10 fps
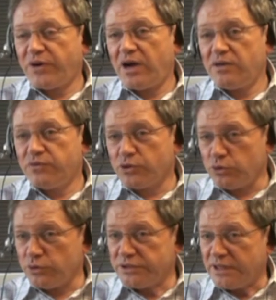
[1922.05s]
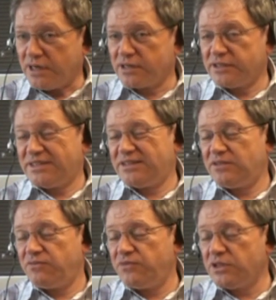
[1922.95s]
5 rules are
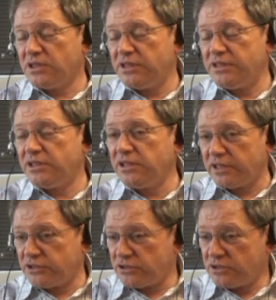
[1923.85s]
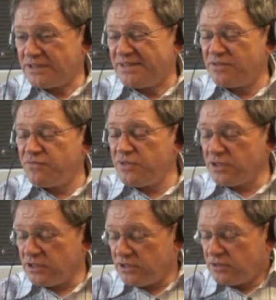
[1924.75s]
severely neglected,
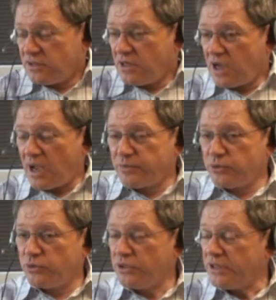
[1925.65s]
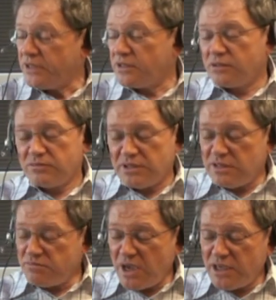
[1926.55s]
severely, up to
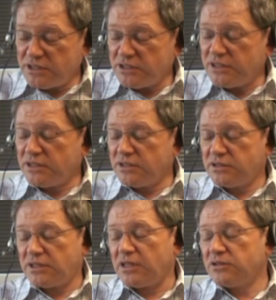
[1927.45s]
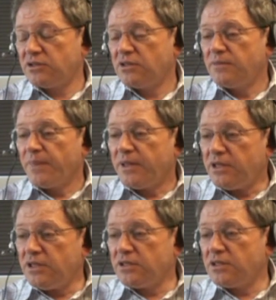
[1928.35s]
amazing extent
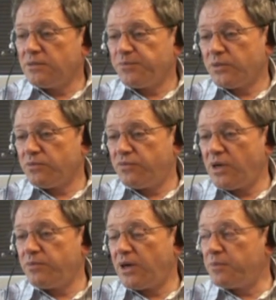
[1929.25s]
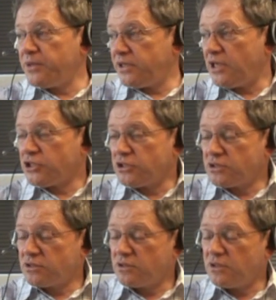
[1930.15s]
in web
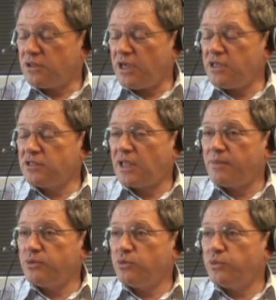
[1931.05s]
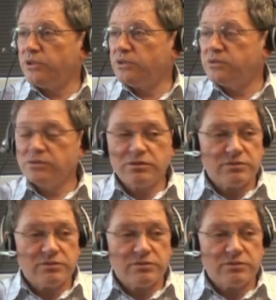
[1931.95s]
applications. Anytime you will